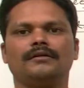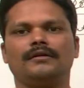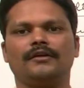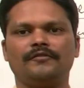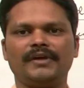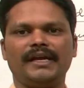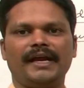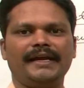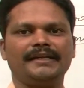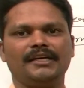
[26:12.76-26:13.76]
if we are
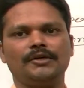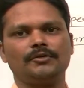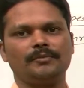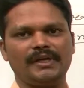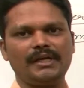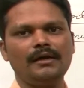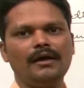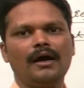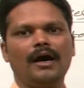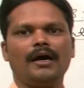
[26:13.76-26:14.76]
adding a to b
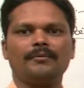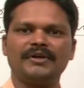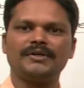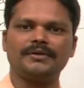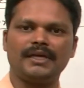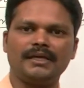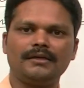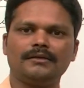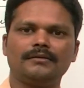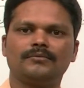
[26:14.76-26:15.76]
or b to a,
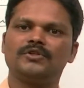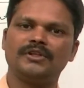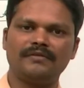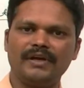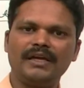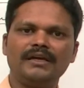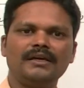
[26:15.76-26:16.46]
both the way